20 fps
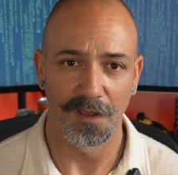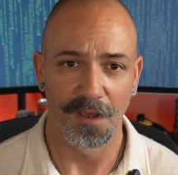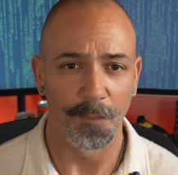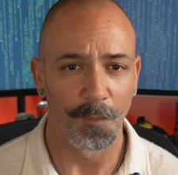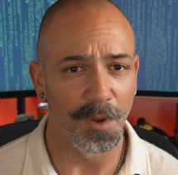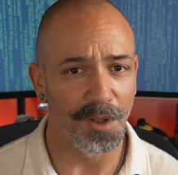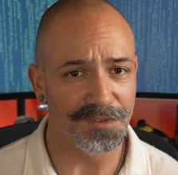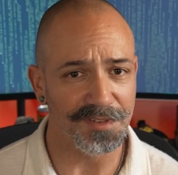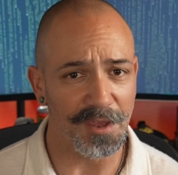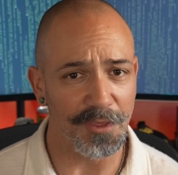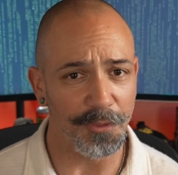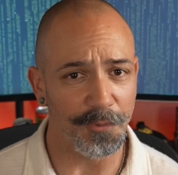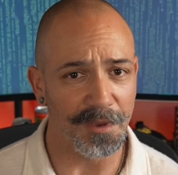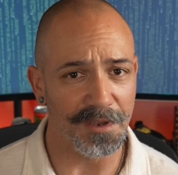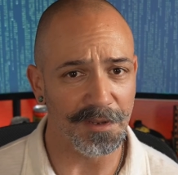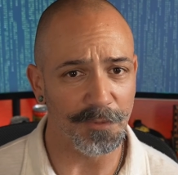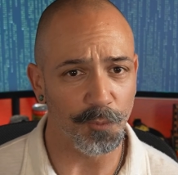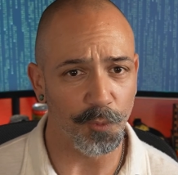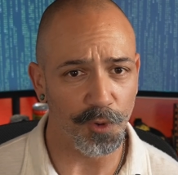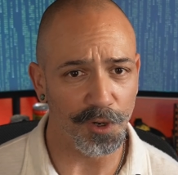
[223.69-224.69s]

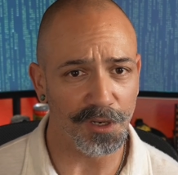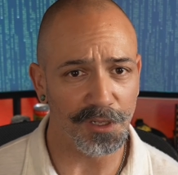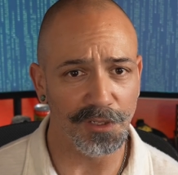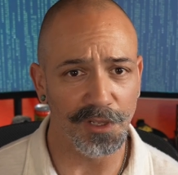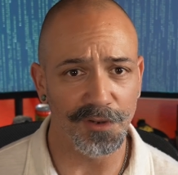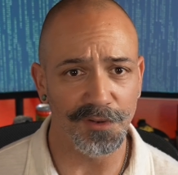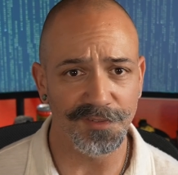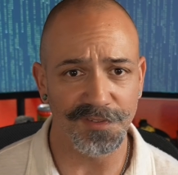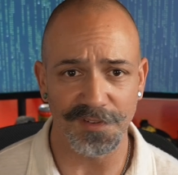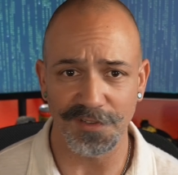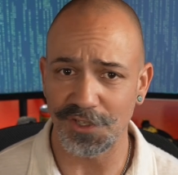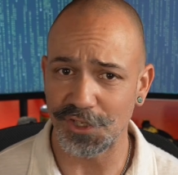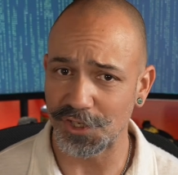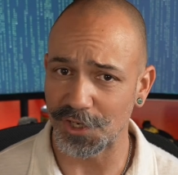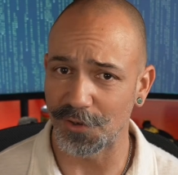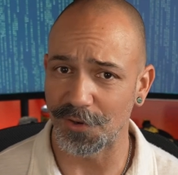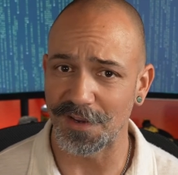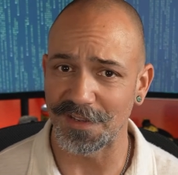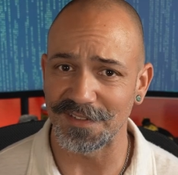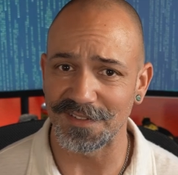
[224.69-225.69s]
Multi-threaded workloads
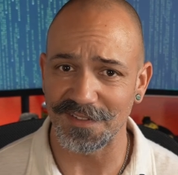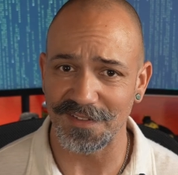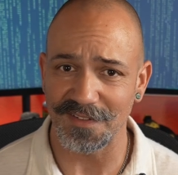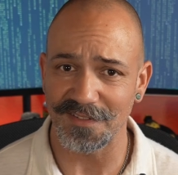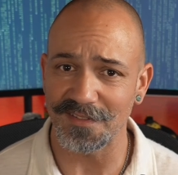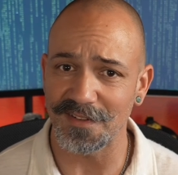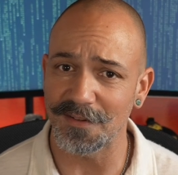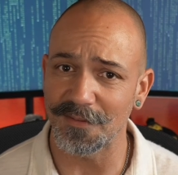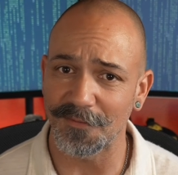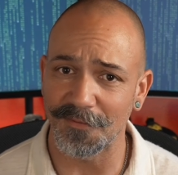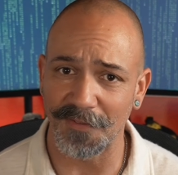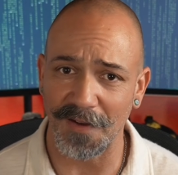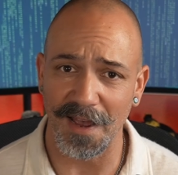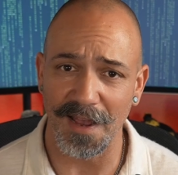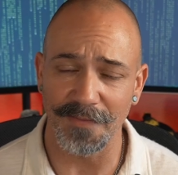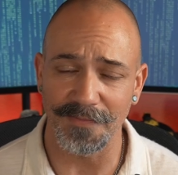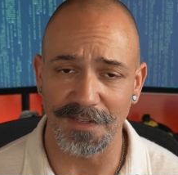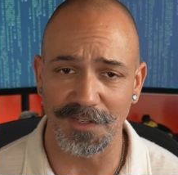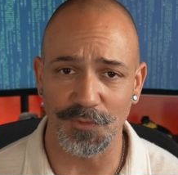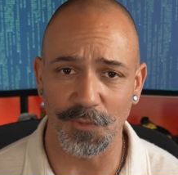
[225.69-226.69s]
show consistent
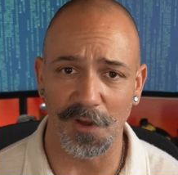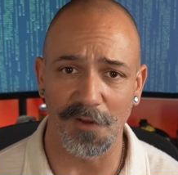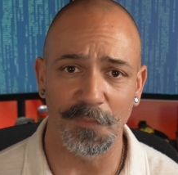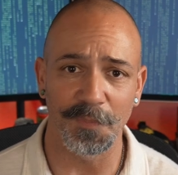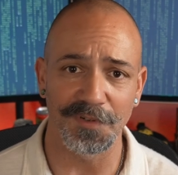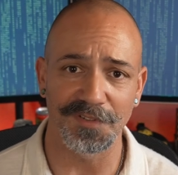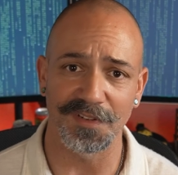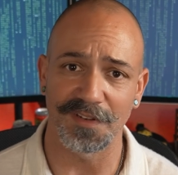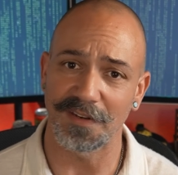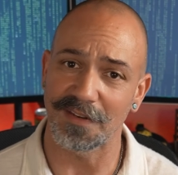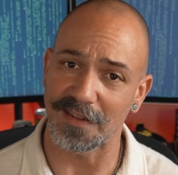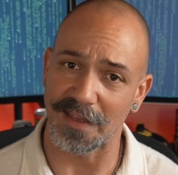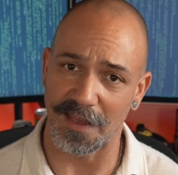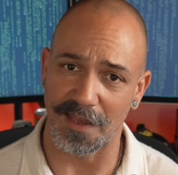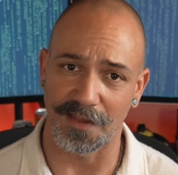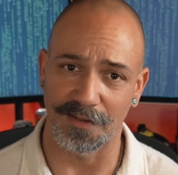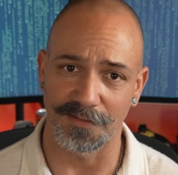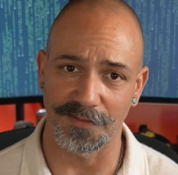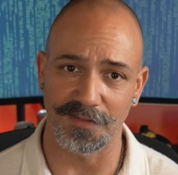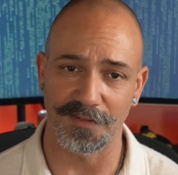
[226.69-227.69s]
5 to 12%
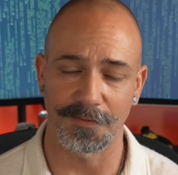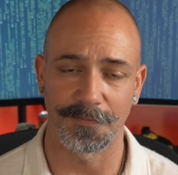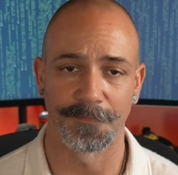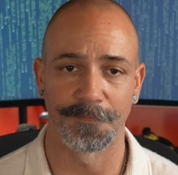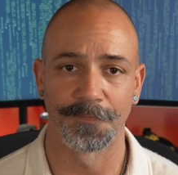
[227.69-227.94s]
gains.